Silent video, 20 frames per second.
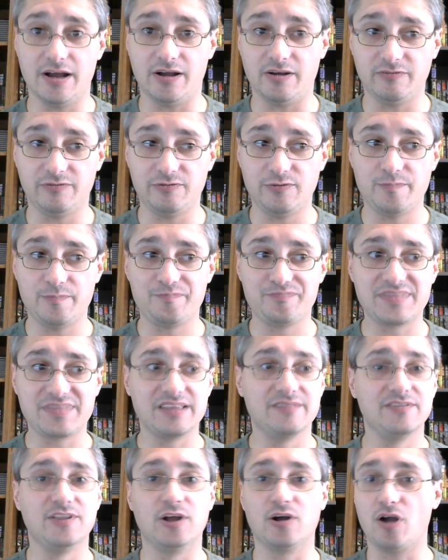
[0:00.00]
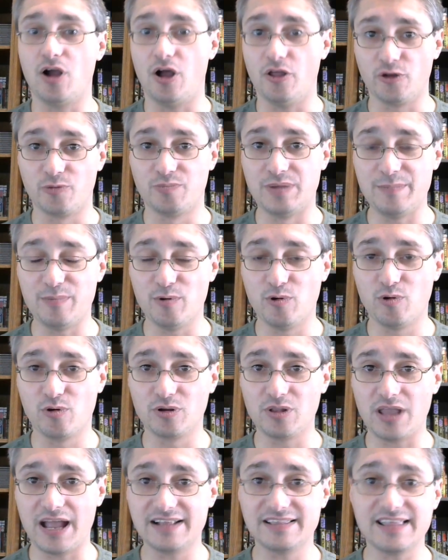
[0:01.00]
of. There are other people who
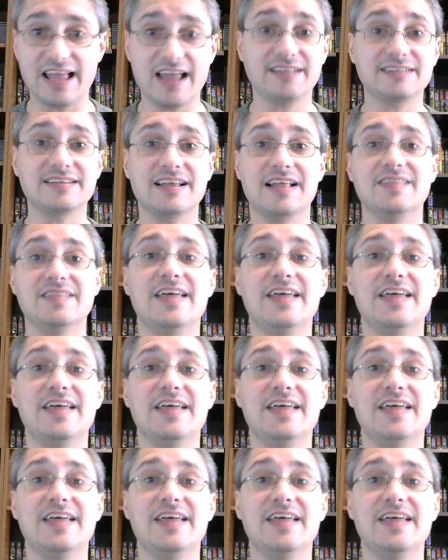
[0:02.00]
are like that.